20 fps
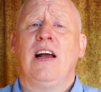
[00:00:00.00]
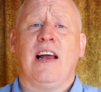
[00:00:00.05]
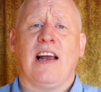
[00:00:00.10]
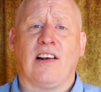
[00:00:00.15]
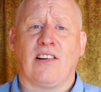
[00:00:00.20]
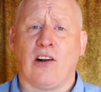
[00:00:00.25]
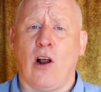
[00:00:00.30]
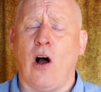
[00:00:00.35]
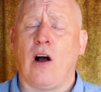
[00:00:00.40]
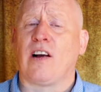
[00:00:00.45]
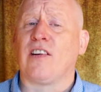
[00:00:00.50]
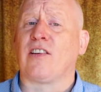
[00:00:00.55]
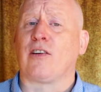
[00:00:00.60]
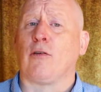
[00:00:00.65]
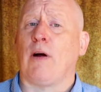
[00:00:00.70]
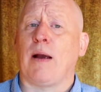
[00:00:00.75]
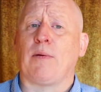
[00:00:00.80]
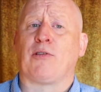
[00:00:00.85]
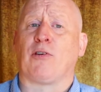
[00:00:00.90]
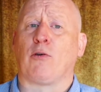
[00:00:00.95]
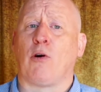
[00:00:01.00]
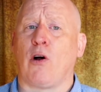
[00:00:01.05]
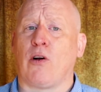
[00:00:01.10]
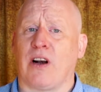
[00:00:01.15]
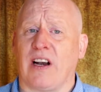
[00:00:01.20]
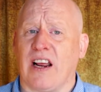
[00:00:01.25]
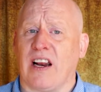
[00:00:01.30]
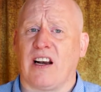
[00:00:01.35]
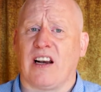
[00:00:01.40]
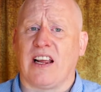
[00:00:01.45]
As long as the grapes are grown
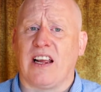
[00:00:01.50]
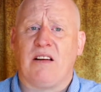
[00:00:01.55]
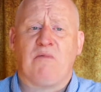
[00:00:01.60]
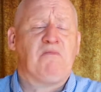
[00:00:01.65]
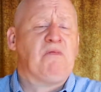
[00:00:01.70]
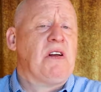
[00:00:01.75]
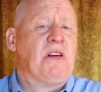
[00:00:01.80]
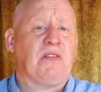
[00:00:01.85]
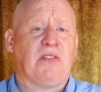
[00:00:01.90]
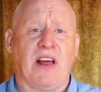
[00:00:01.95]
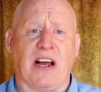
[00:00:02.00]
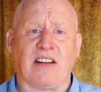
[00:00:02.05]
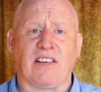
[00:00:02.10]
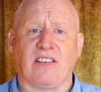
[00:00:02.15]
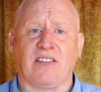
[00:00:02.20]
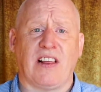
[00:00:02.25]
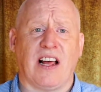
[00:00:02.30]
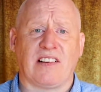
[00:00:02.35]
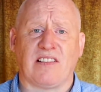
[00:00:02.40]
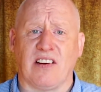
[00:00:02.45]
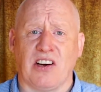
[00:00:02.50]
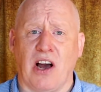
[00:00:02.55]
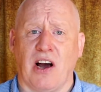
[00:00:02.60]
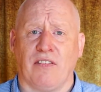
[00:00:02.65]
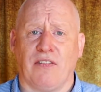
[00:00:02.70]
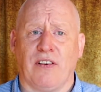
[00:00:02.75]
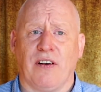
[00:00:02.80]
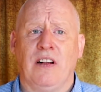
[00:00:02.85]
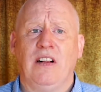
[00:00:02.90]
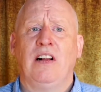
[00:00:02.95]
in Italy, that's
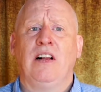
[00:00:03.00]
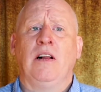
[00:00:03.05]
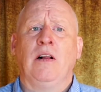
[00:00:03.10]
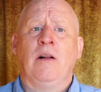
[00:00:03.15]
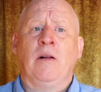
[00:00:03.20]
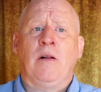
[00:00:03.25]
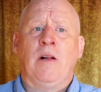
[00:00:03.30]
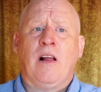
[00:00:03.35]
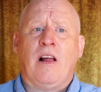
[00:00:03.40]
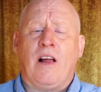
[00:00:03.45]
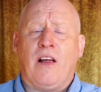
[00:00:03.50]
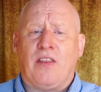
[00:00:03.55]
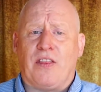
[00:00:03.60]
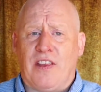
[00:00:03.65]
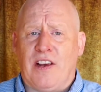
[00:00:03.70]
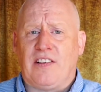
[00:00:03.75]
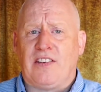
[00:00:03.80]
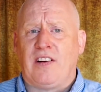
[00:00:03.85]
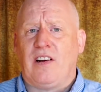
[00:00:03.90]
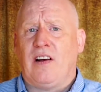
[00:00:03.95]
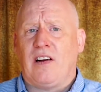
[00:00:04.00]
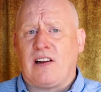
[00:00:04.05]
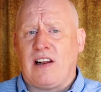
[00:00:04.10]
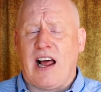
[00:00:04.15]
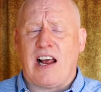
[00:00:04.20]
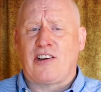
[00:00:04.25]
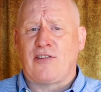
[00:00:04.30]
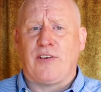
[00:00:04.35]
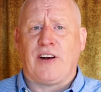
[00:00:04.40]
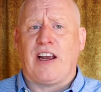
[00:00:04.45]
enough. This
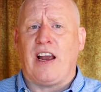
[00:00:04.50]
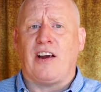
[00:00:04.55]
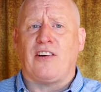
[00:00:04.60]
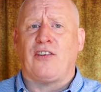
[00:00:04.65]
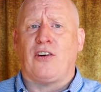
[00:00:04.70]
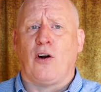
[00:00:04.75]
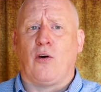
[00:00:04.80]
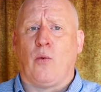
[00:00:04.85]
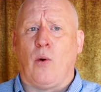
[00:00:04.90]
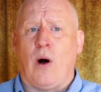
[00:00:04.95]
classification of